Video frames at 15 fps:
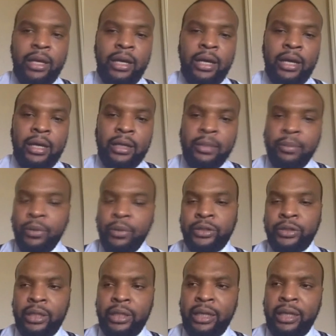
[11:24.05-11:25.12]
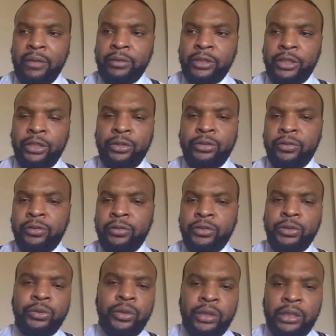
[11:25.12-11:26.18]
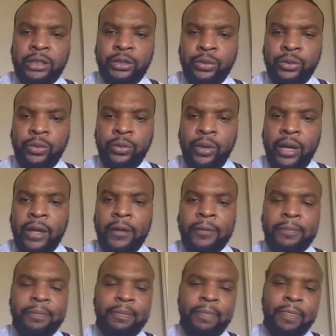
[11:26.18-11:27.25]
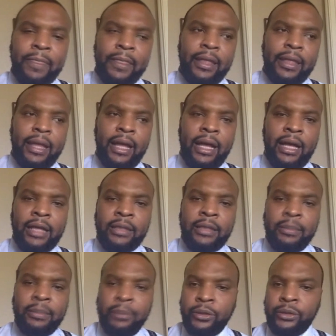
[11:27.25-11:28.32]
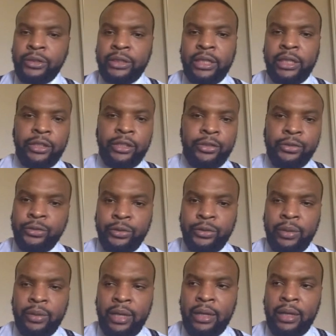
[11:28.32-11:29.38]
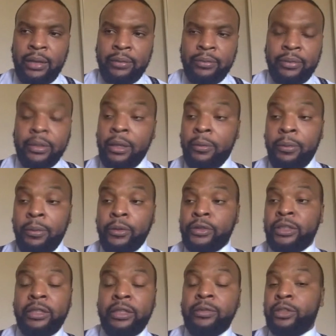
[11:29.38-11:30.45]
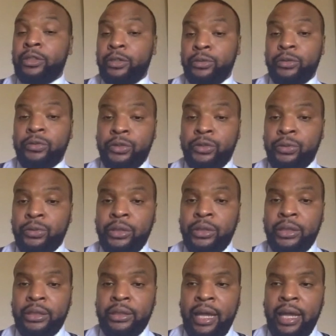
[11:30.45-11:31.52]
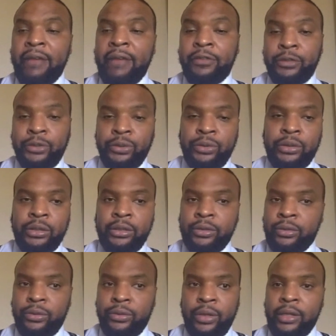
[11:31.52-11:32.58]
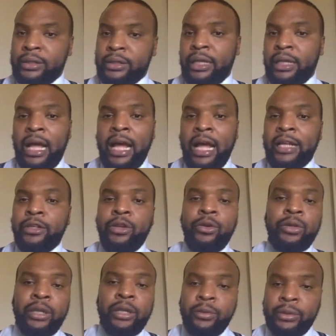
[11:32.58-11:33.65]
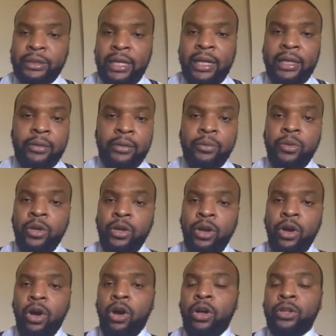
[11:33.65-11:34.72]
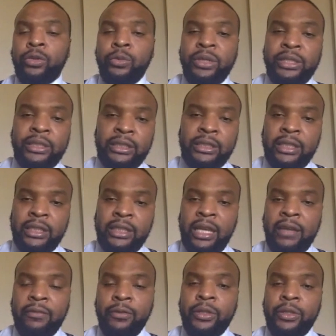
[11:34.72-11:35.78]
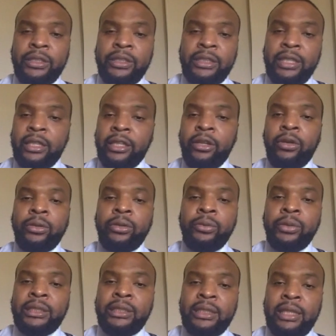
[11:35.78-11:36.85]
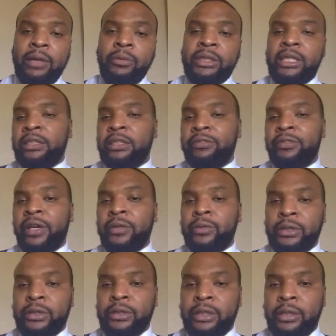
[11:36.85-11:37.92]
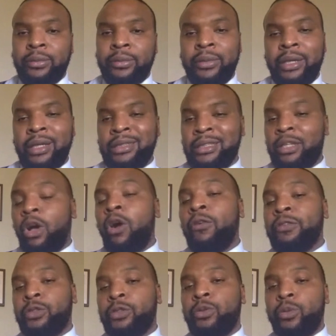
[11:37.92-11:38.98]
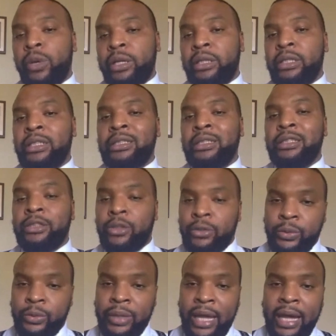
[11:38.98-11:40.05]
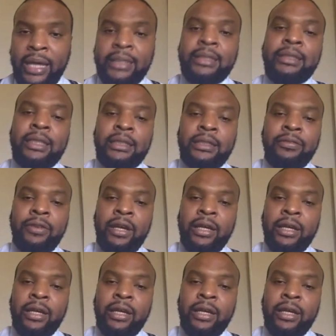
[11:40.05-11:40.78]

He was accused of shooting into a crowd, and the person that he was accused of shooting after shooting into a crowd said, "I know that it was not him." All the witnesses came forward and said the only reason that we testified it was him is the officer threatened us and told us we had to testify.